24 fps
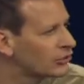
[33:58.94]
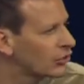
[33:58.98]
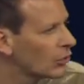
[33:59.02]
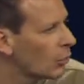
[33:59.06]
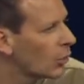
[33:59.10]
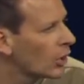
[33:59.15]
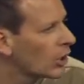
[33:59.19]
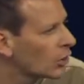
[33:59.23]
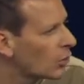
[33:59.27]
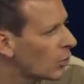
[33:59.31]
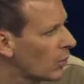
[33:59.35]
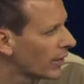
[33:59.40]
to
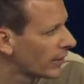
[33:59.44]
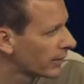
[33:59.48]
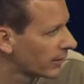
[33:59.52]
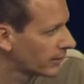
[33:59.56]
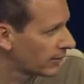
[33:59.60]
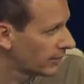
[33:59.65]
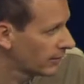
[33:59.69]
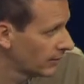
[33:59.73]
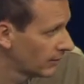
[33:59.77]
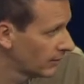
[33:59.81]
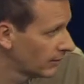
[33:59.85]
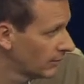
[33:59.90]
work with,
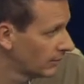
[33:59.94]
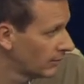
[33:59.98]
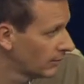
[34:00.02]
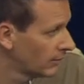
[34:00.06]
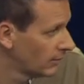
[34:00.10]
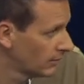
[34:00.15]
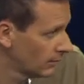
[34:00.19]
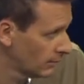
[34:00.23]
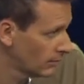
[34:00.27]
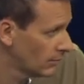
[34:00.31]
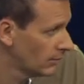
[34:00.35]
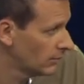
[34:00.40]

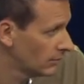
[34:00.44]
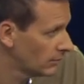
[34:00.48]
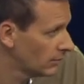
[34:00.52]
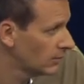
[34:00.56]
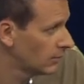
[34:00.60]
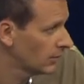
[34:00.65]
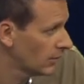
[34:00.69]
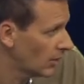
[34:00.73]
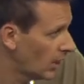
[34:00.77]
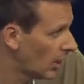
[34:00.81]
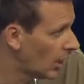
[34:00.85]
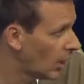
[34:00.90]

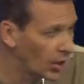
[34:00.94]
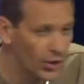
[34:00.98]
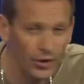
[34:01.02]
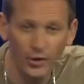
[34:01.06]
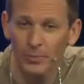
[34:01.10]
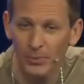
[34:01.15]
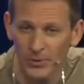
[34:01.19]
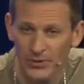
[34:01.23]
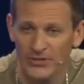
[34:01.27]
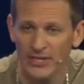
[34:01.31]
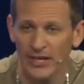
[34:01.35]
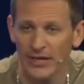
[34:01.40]

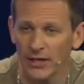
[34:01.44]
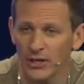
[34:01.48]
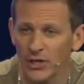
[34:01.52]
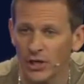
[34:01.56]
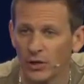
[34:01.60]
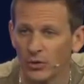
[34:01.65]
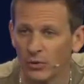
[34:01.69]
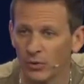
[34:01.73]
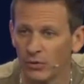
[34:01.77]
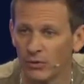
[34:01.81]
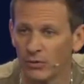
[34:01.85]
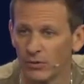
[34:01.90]
100% of
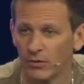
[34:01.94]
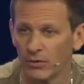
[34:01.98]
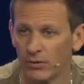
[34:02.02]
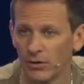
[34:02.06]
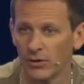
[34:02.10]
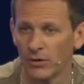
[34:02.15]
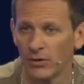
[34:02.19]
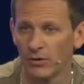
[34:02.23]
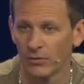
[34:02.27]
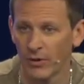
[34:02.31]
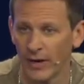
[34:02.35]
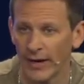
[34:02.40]
you,
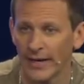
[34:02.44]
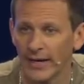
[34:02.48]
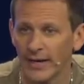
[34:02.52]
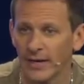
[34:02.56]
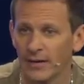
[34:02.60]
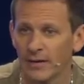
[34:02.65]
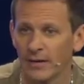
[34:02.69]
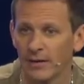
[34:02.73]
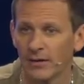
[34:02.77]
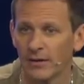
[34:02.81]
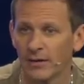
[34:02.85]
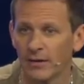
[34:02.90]
right?
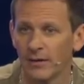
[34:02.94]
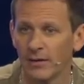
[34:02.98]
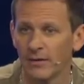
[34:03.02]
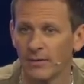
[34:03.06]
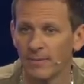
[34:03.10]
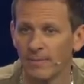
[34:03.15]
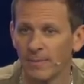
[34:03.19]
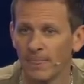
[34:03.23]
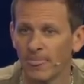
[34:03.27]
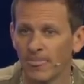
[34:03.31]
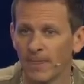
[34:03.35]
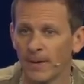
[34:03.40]

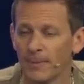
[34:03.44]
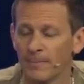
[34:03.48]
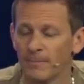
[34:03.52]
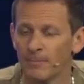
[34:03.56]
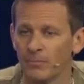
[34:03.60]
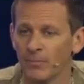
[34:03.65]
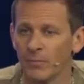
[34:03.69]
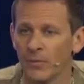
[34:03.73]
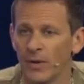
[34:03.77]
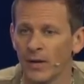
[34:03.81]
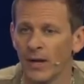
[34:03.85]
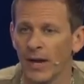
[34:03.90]

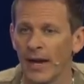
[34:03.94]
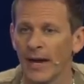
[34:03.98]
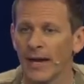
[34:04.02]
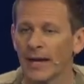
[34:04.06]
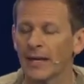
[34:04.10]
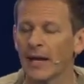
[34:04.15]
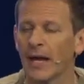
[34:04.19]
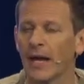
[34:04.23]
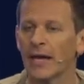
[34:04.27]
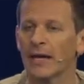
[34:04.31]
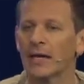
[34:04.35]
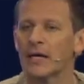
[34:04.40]

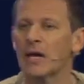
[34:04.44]
And